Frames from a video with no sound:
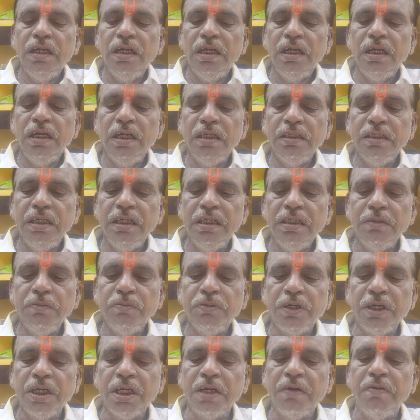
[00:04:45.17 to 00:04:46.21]
Uh, the
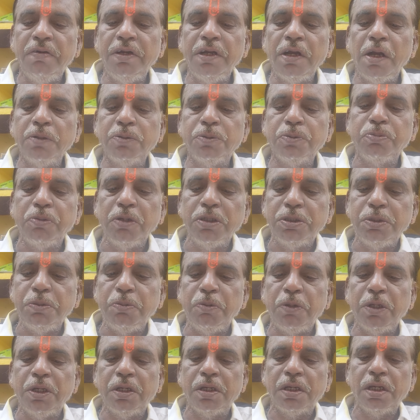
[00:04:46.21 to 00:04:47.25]
recovery of
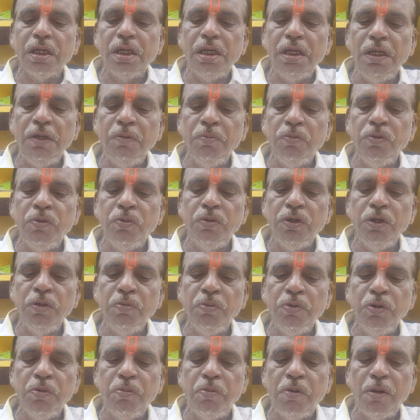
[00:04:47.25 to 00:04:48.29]
specific
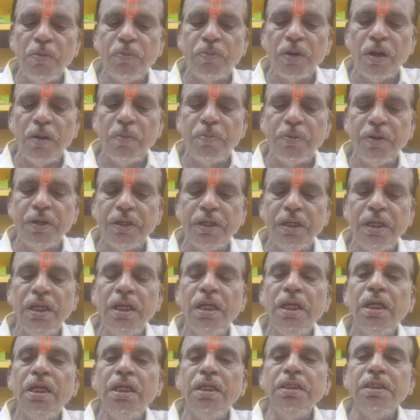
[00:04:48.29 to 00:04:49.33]
immovable property.
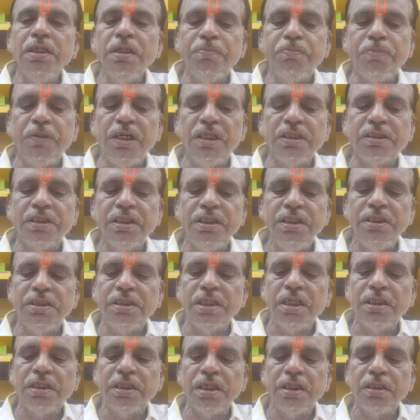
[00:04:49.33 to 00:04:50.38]
A person
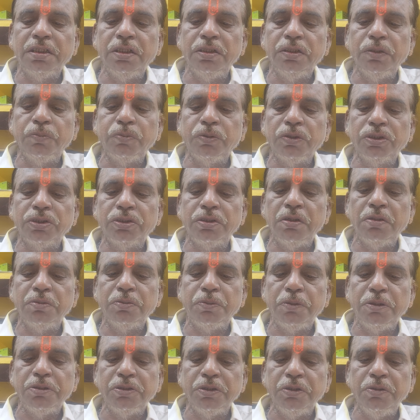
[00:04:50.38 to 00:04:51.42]
is entitled to personal
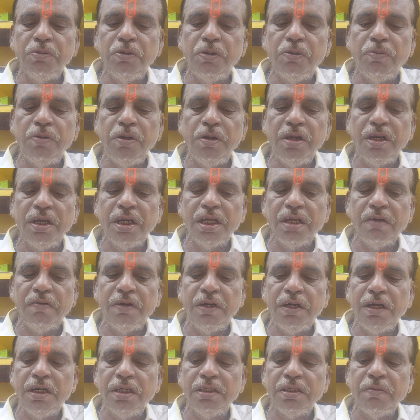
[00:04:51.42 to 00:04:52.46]
specific
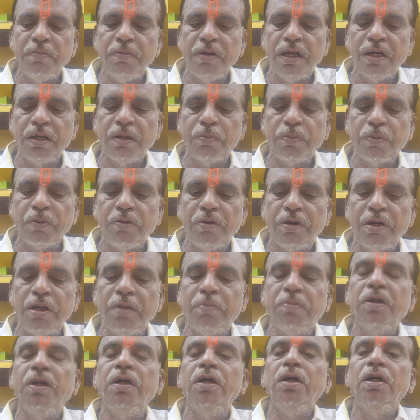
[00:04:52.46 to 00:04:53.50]
recovery in the manner
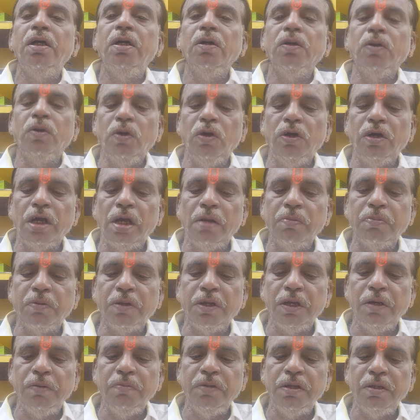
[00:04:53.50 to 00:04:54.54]
provided Code
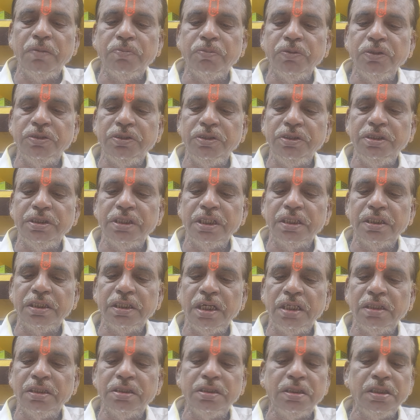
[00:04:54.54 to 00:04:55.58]
of Criminal Procedure,
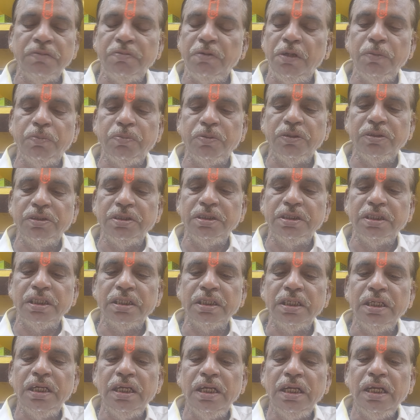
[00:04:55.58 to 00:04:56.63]
that civil
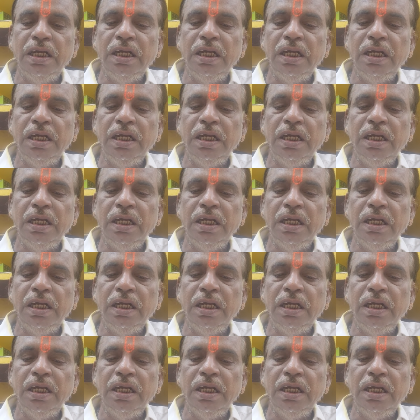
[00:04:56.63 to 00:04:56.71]
procedure.